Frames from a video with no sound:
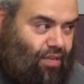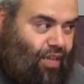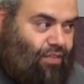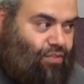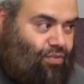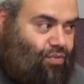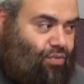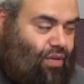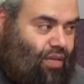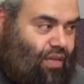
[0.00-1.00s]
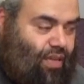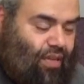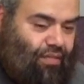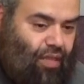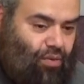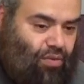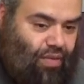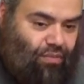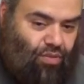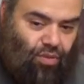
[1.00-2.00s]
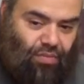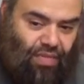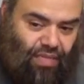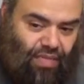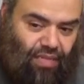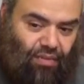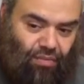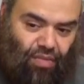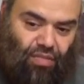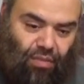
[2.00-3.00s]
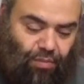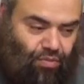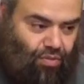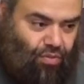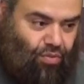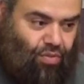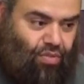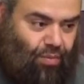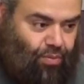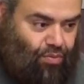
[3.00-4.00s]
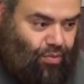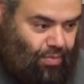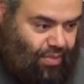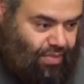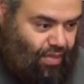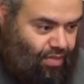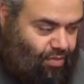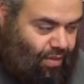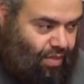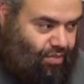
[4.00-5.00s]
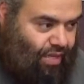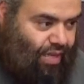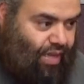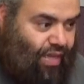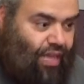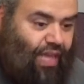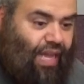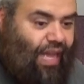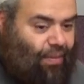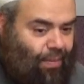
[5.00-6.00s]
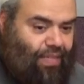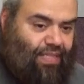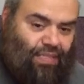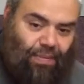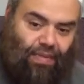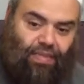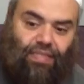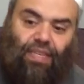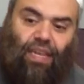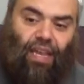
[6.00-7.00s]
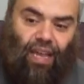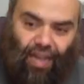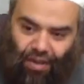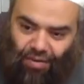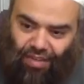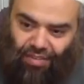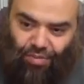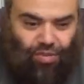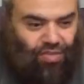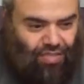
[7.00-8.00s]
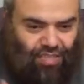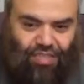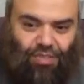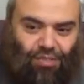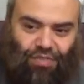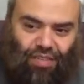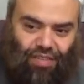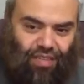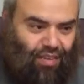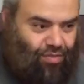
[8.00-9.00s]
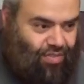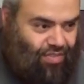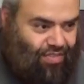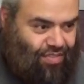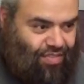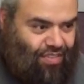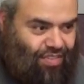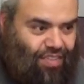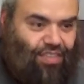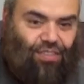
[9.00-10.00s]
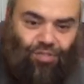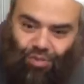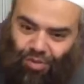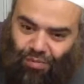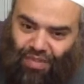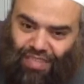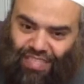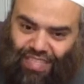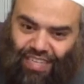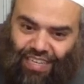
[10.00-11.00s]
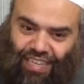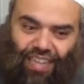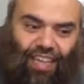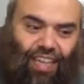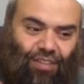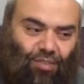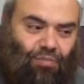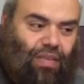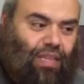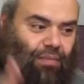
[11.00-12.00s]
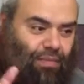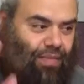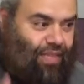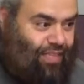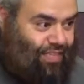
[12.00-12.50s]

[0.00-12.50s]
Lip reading: Not to, if they order him to commit a sin, what he's supposed to do, he's supposed to please Allah subhanahu wa ta'ala and please his parents. How can he do this? He needs to figure that out. Don't commit the sin and don't make them upset.